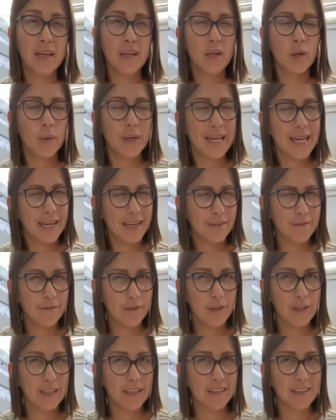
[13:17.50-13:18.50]
We can't have
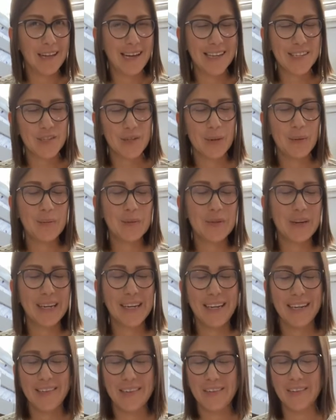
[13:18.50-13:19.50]
food in the classroom, so I
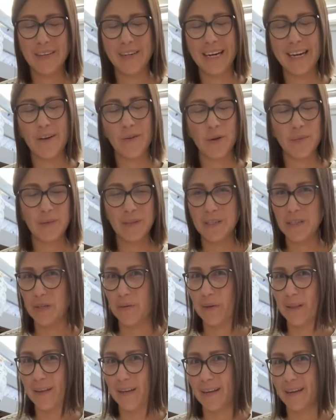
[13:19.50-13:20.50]
can't do what I normally do
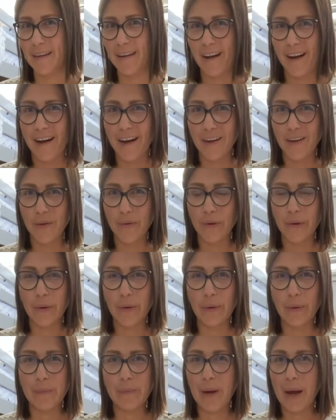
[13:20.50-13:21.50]
with like a hot
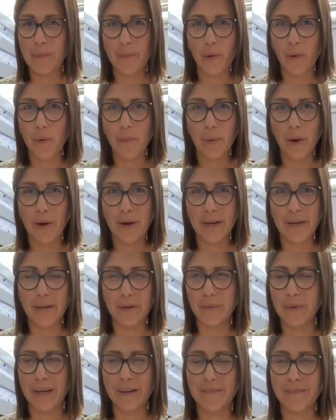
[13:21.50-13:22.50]
cocoa and popcorn party or
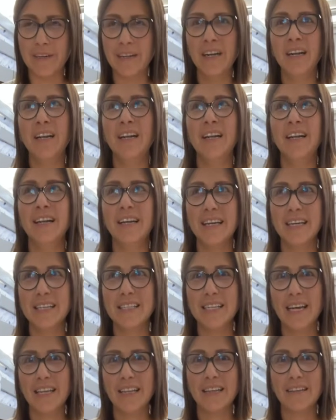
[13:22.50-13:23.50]
whatever
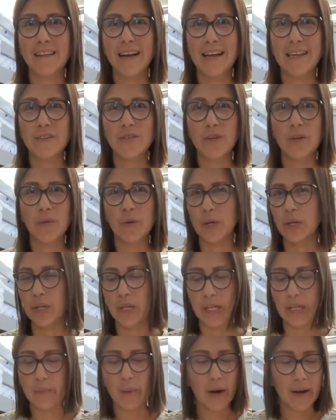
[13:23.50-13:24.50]
inside the classroom, or
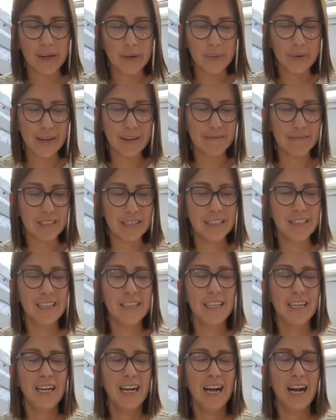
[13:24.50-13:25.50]
cookie party, whatever.
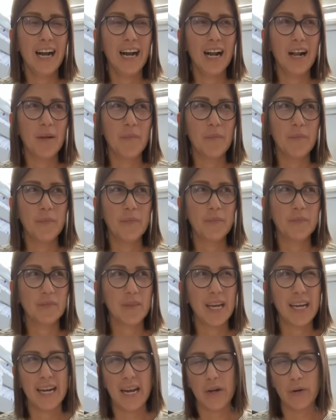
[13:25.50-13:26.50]

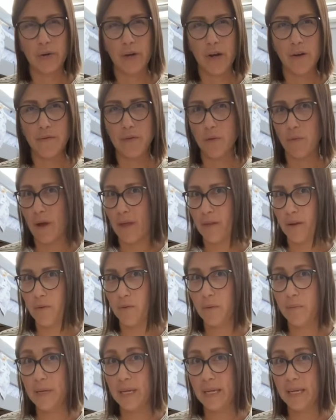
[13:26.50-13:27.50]
And I don't know if the weather
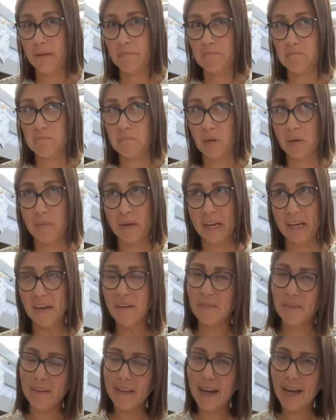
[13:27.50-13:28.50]
will be permitting
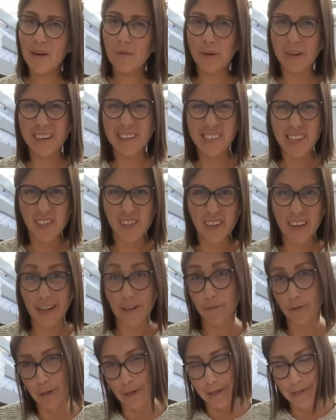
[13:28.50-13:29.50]
for that. We're in Southern
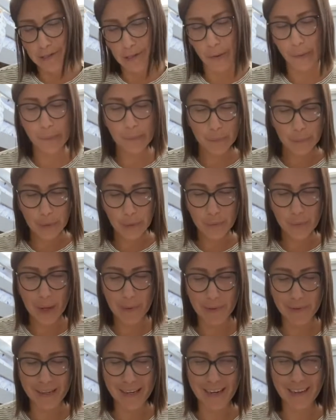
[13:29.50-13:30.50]
California, so
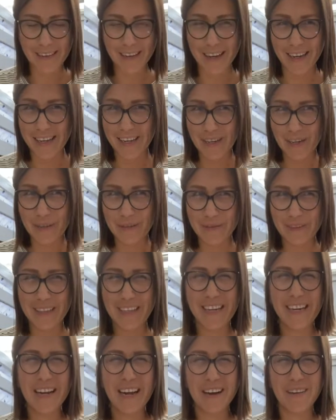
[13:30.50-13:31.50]
probably get lucky,
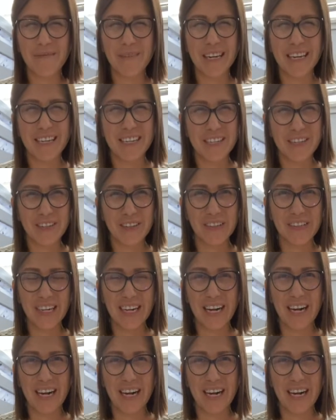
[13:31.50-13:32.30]
hopefully, and we can do